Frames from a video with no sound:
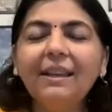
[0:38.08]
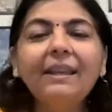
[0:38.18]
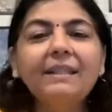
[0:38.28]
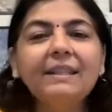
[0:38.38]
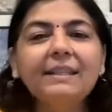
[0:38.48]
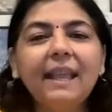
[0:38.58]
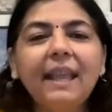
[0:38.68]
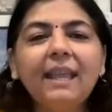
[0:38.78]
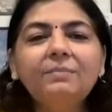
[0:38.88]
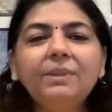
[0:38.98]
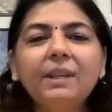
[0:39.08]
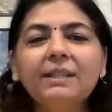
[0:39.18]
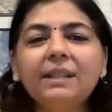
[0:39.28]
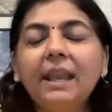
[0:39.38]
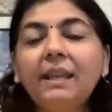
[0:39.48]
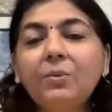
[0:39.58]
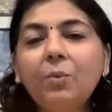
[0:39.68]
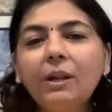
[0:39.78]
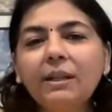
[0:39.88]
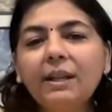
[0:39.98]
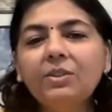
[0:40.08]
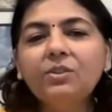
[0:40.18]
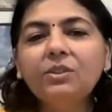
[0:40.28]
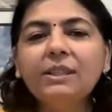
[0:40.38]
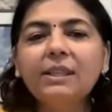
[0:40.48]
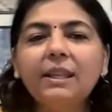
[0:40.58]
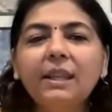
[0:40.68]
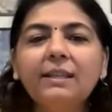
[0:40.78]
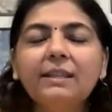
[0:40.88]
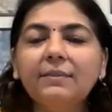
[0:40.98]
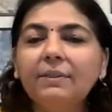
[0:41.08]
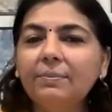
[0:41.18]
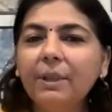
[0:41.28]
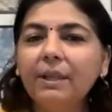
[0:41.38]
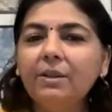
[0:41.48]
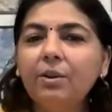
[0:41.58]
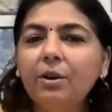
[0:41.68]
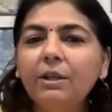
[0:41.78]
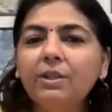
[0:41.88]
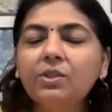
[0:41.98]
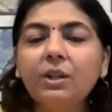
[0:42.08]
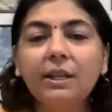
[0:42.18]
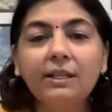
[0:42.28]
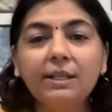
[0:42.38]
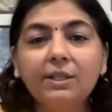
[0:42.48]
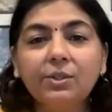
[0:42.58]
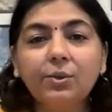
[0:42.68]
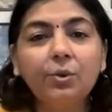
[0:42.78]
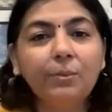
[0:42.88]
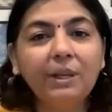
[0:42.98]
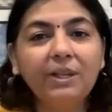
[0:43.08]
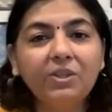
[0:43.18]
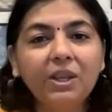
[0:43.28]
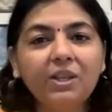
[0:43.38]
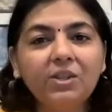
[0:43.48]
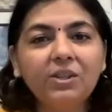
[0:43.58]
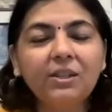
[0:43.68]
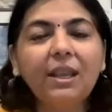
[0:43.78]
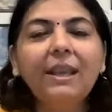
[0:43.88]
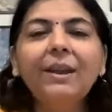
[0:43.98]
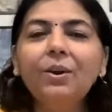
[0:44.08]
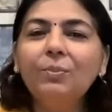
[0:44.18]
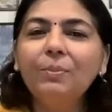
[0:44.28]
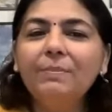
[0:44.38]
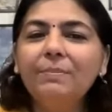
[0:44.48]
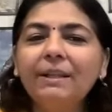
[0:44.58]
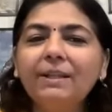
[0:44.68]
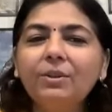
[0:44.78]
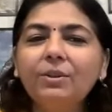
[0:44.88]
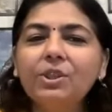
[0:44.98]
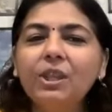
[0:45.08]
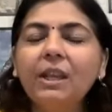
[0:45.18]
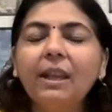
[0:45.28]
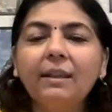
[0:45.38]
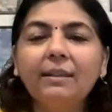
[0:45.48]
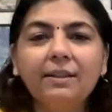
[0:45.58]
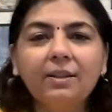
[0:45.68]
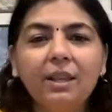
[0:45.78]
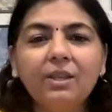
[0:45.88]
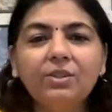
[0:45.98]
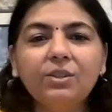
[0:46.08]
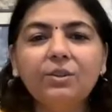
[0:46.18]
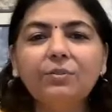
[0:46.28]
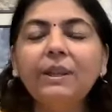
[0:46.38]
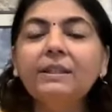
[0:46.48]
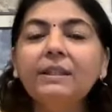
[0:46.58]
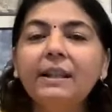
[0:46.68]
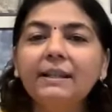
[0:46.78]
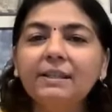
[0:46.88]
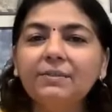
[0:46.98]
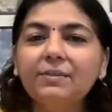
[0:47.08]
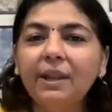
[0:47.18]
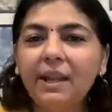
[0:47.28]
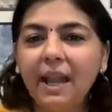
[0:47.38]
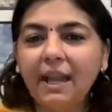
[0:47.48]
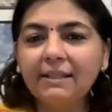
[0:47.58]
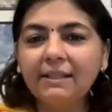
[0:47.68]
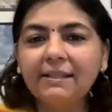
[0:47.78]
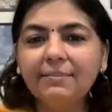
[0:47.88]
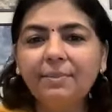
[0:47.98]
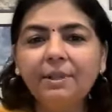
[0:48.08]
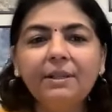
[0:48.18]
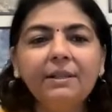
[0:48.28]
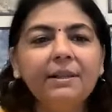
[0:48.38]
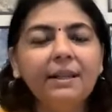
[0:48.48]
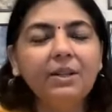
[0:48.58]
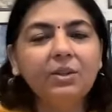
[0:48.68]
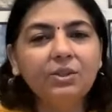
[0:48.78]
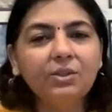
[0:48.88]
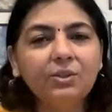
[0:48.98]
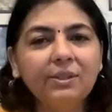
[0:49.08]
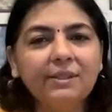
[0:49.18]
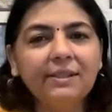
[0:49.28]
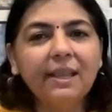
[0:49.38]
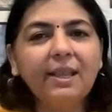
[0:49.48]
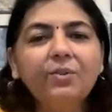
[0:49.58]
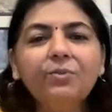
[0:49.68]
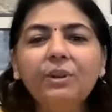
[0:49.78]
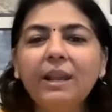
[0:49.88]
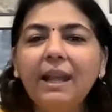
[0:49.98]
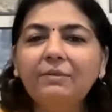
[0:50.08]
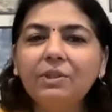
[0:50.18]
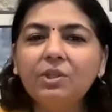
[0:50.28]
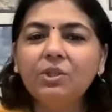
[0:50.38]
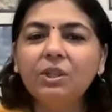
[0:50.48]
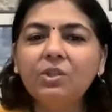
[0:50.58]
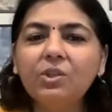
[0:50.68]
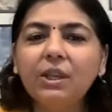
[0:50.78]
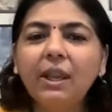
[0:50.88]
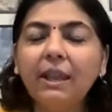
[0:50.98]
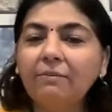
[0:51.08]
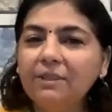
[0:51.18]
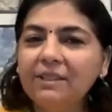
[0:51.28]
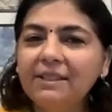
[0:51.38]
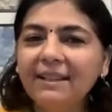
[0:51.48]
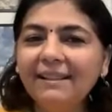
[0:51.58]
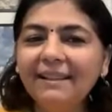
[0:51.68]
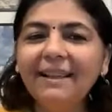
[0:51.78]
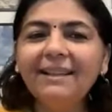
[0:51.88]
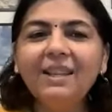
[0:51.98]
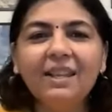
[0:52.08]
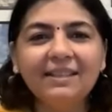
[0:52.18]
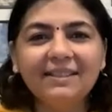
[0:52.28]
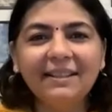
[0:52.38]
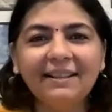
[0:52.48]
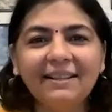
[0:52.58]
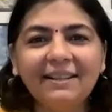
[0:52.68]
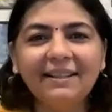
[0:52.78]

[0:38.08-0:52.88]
It is aimed at anyone interested in developing knowledge related to open education, open pedagogy, and the creation of interactive and accessible learning resources for language teaching, FSL and ESL.